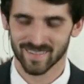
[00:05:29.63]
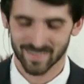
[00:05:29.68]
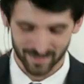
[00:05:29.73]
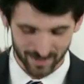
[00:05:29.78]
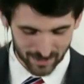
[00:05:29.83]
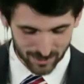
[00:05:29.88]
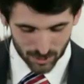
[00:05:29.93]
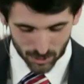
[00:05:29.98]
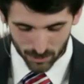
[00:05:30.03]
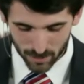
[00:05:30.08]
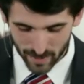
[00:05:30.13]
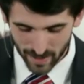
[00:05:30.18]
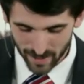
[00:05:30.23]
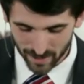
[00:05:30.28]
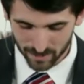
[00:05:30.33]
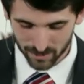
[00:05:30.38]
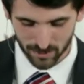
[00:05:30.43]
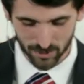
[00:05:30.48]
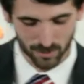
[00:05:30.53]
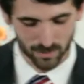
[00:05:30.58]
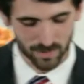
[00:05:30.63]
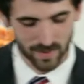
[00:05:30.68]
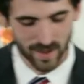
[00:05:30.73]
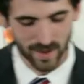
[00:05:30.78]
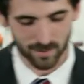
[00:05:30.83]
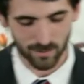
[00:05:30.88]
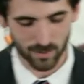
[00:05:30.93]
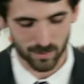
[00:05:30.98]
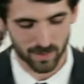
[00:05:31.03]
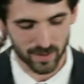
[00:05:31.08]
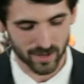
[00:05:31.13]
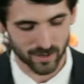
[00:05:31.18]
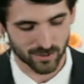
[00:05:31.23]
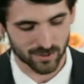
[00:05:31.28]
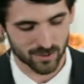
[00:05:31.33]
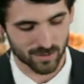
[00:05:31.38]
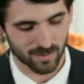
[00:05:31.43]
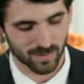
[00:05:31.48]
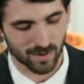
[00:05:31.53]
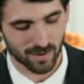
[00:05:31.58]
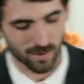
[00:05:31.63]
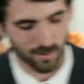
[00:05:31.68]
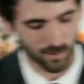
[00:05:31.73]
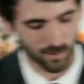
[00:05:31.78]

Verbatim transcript: Let's go back, turn back one page to me,